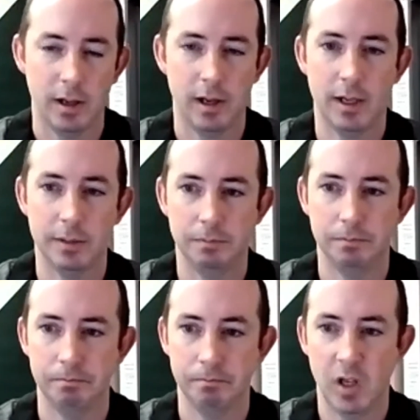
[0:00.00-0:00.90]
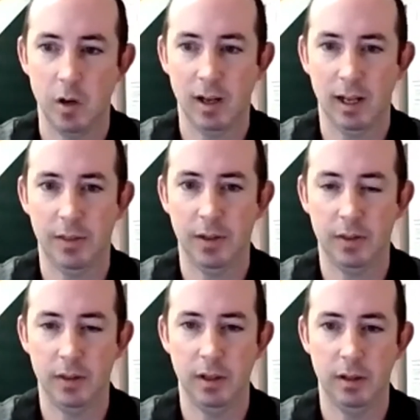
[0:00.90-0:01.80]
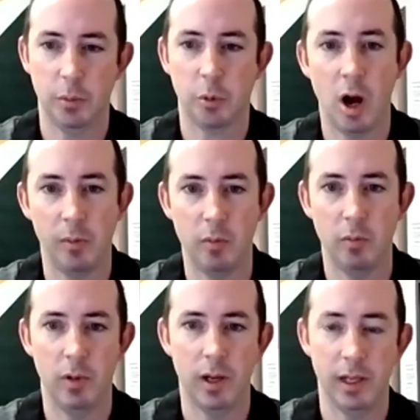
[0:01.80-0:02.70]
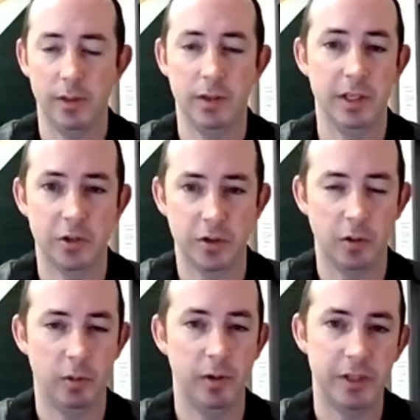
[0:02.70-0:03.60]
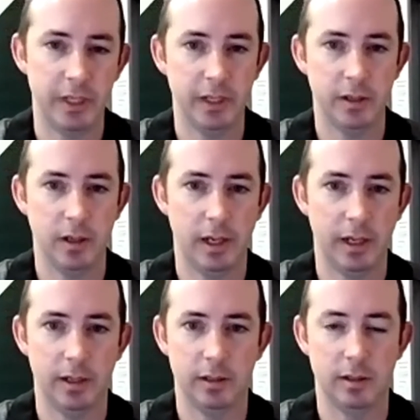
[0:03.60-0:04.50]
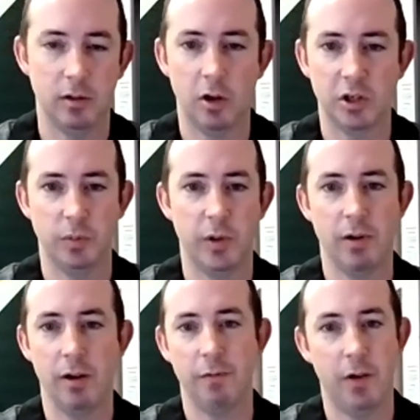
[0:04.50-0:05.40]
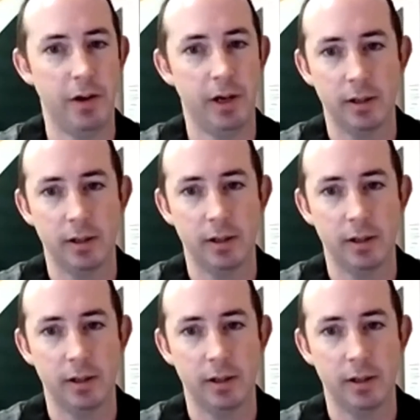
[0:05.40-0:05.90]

I think the problem in this industry that we've seen has largely been around funding.